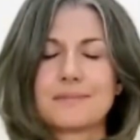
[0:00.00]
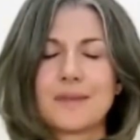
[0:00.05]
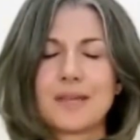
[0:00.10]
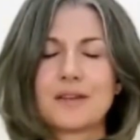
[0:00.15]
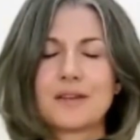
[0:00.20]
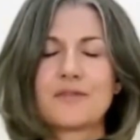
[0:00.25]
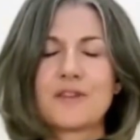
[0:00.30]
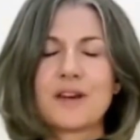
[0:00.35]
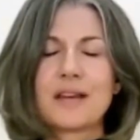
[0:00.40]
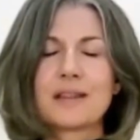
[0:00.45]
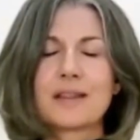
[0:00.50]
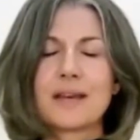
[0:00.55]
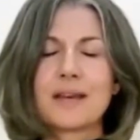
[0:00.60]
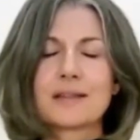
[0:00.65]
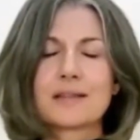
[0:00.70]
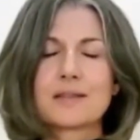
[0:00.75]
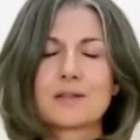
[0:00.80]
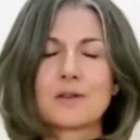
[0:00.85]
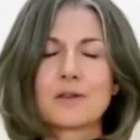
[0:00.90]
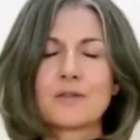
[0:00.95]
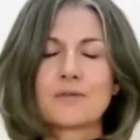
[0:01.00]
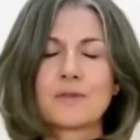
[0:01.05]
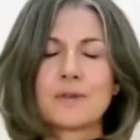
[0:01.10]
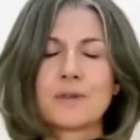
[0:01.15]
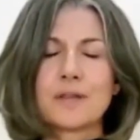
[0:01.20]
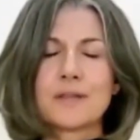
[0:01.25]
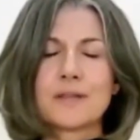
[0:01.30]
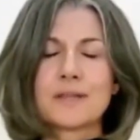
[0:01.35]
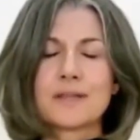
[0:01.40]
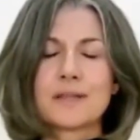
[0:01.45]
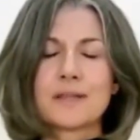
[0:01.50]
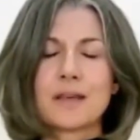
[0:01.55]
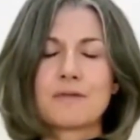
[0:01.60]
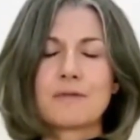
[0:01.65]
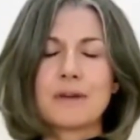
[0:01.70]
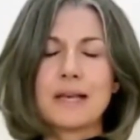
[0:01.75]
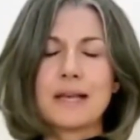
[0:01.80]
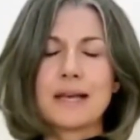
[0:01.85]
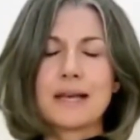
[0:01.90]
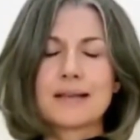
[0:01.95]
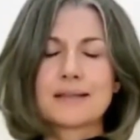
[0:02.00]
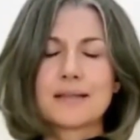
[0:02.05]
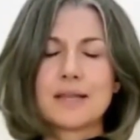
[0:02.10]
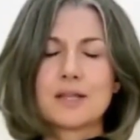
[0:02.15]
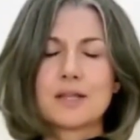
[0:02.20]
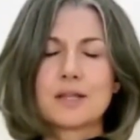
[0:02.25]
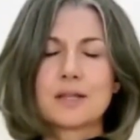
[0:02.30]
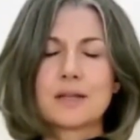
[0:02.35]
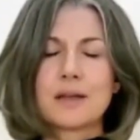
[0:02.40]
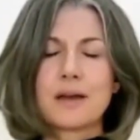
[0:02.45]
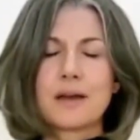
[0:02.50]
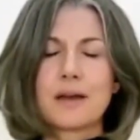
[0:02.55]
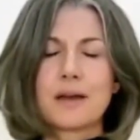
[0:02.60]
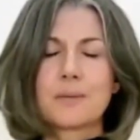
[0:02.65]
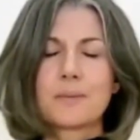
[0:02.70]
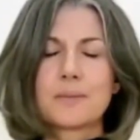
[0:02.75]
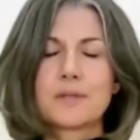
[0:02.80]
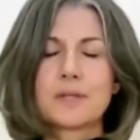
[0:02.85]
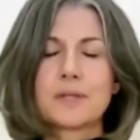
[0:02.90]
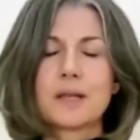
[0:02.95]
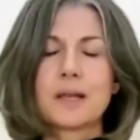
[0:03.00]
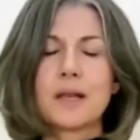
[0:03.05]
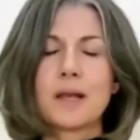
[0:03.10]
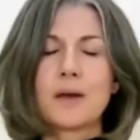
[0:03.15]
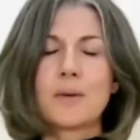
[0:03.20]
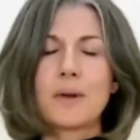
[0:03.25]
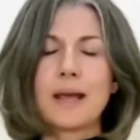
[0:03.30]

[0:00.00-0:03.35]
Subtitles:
Invite that softness and that relaxation up to the lower